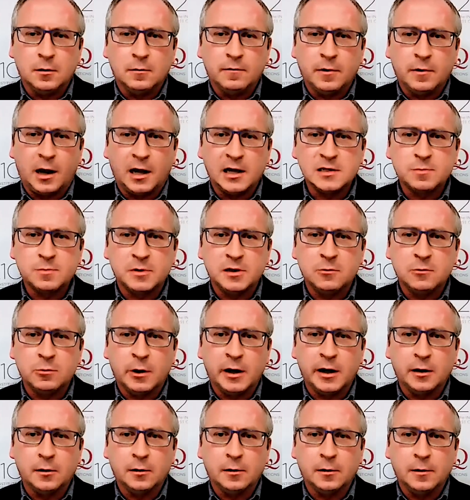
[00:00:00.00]
high speed
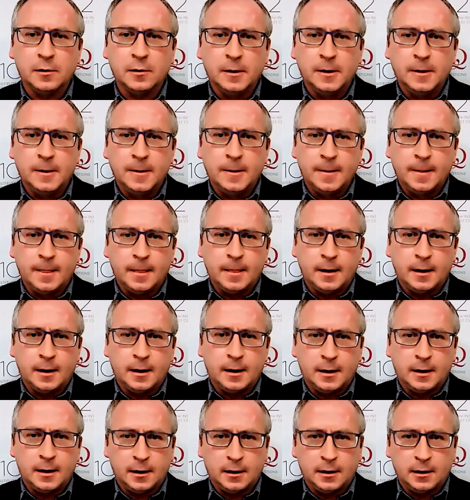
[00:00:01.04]
rail
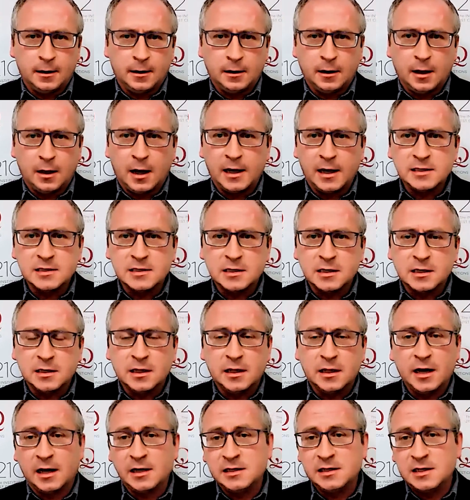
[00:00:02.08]
uh, lines in the
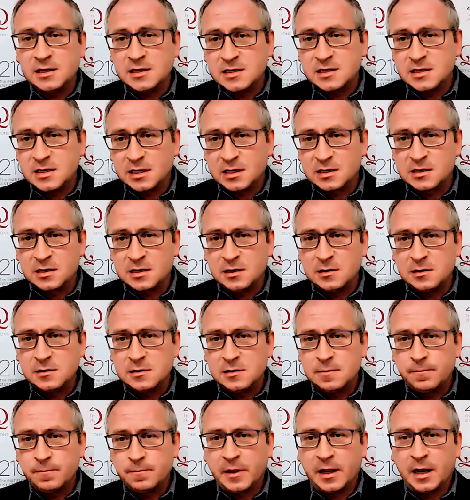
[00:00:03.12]
1960s.
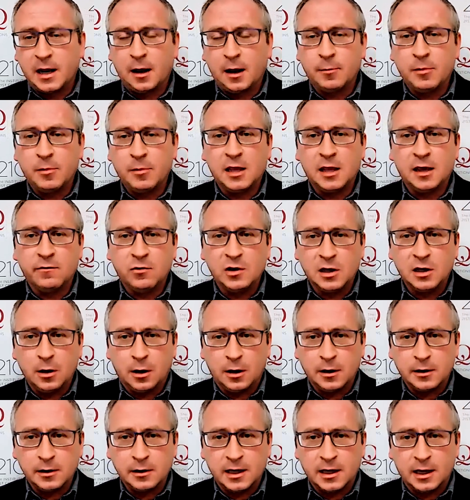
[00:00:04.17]
And how many have we
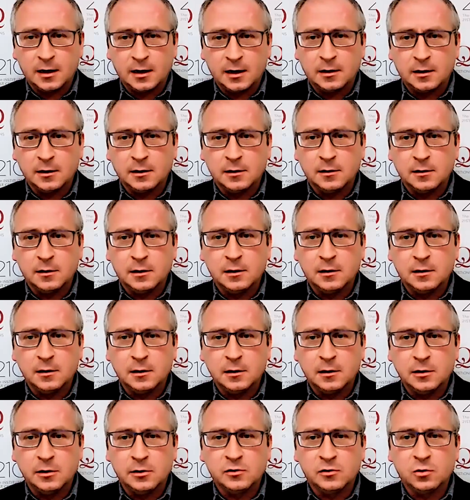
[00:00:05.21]
got in Canada in, in the
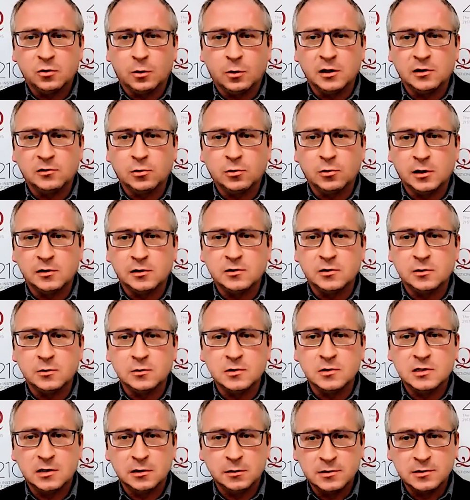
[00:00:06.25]
year 2022?
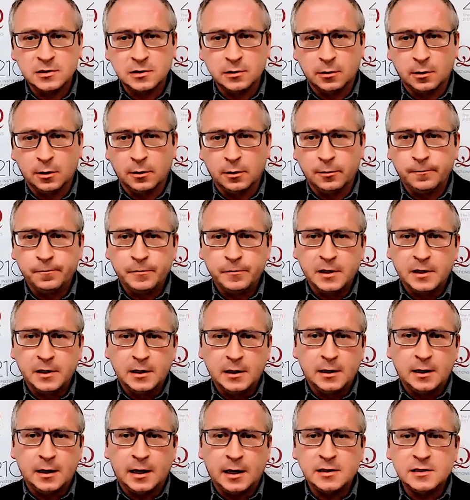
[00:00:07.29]
Still zero,
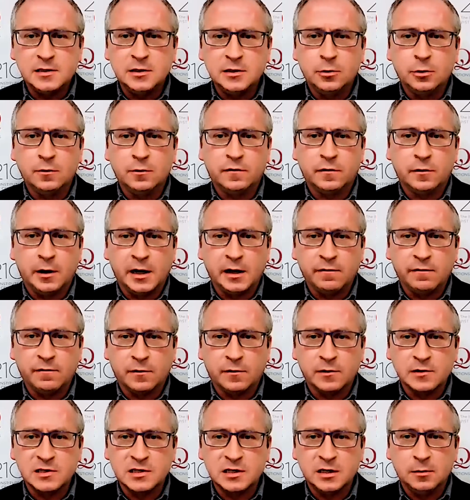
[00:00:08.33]
and zero for any
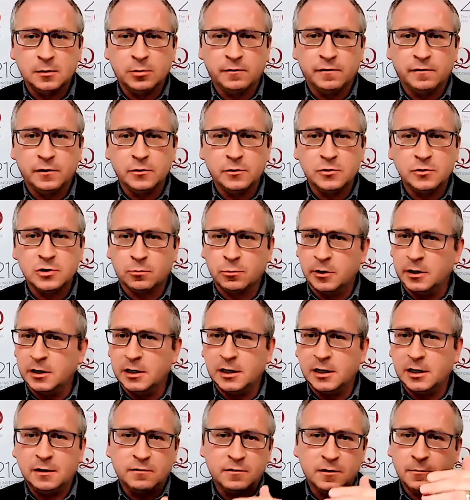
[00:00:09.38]
foreseeable future. We're
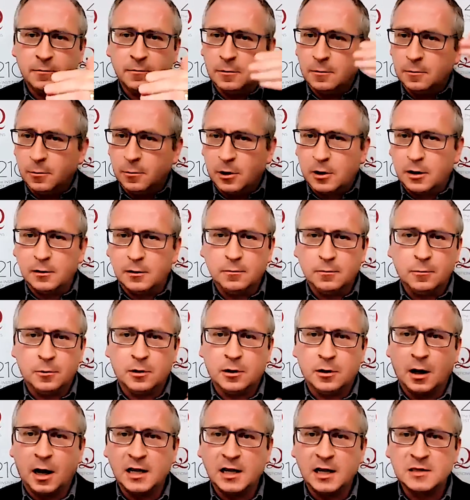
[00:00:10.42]
even where
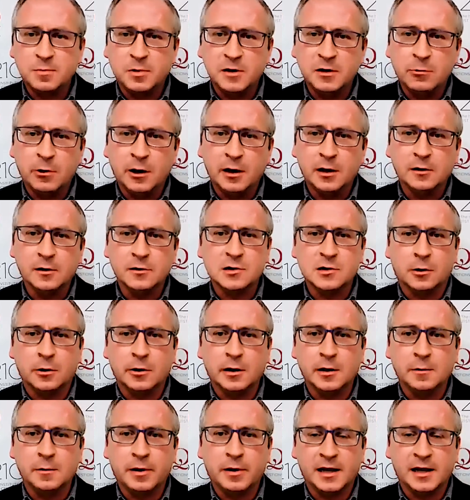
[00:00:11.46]
where high speed rail is
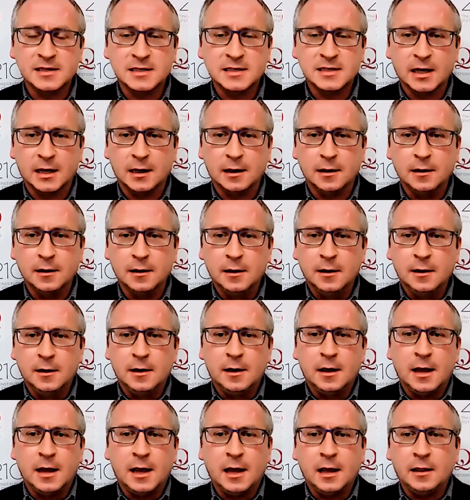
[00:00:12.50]
already passe,
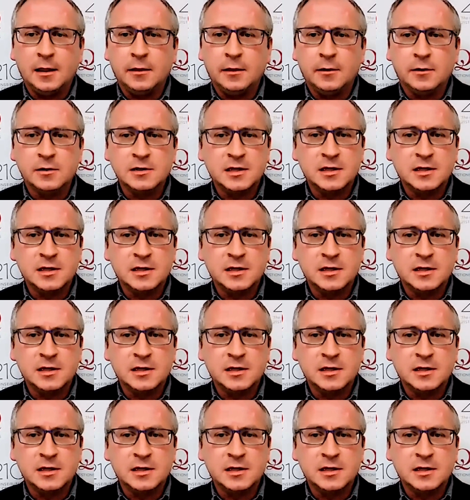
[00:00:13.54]
and there's